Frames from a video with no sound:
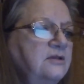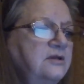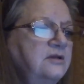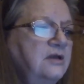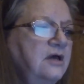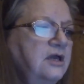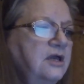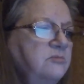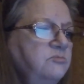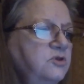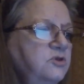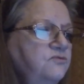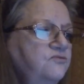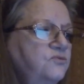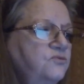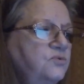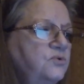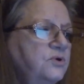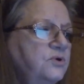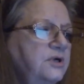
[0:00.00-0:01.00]
the night
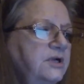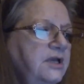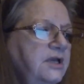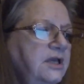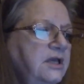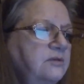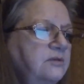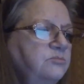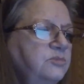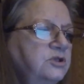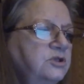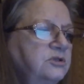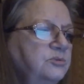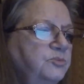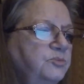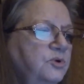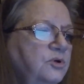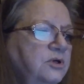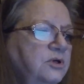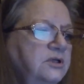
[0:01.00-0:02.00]
before had been
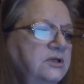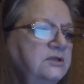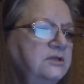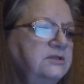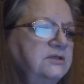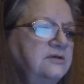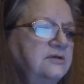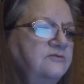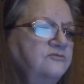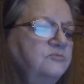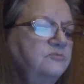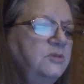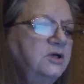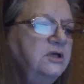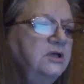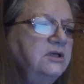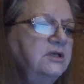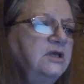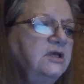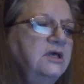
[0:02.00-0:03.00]
the product of
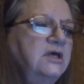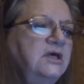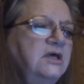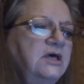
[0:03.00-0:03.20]
my